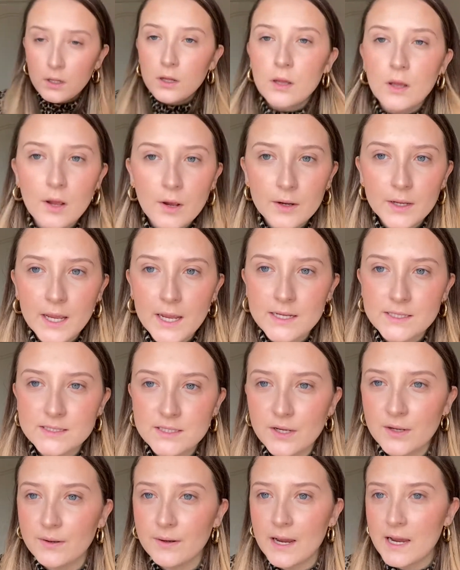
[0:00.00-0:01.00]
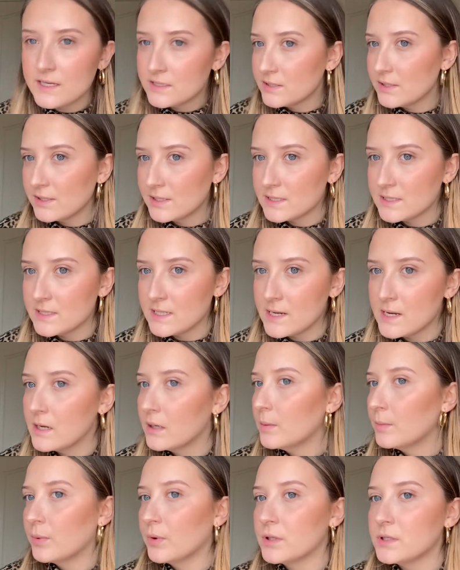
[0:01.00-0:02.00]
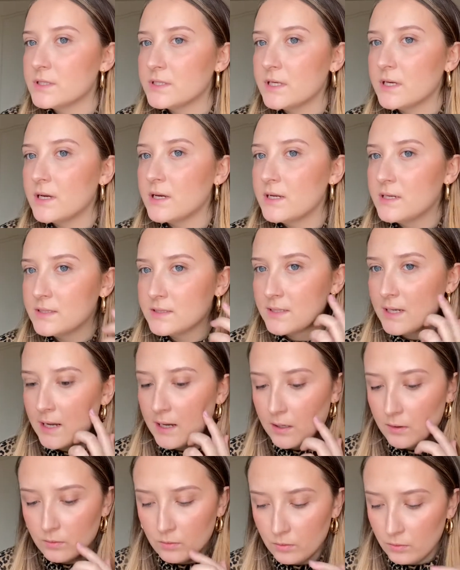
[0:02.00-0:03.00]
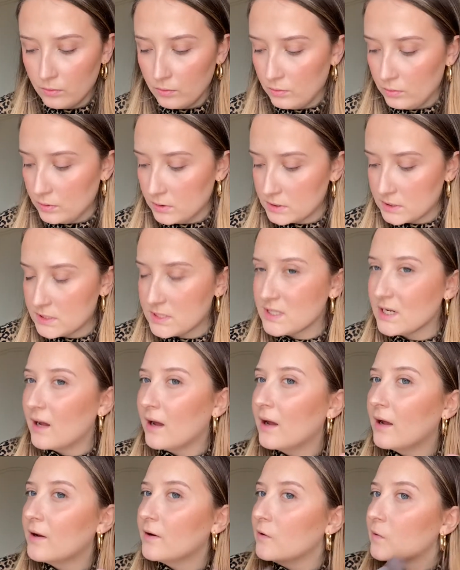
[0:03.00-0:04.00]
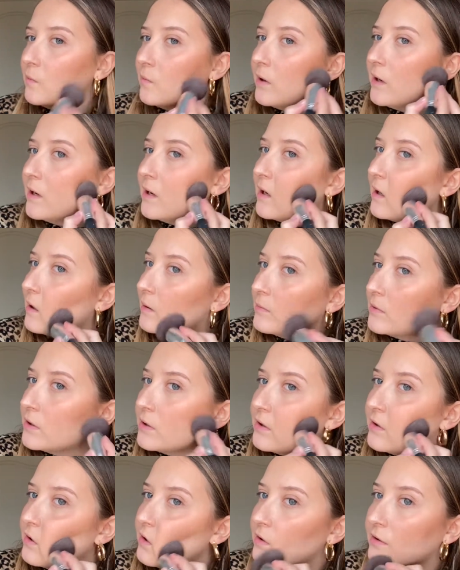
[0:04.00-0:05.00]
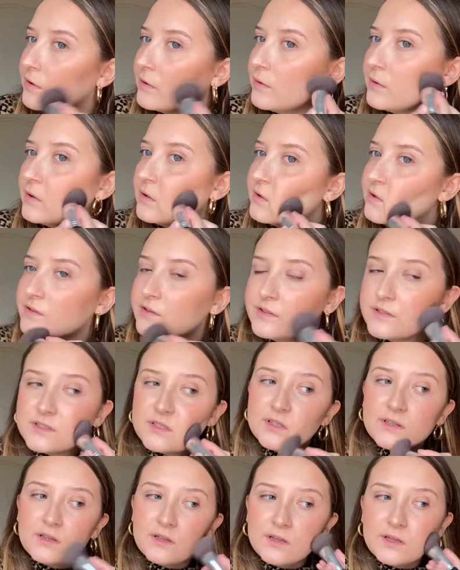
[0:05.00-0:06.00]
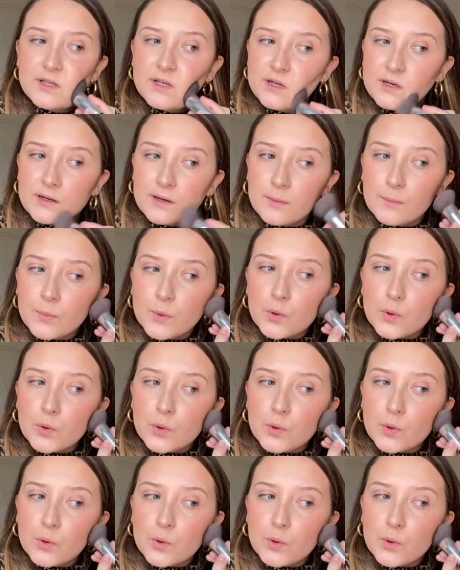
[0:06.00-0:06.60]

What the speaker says: Okay, so as you can see, bronzer is now all done. What I am gonna do is just clean up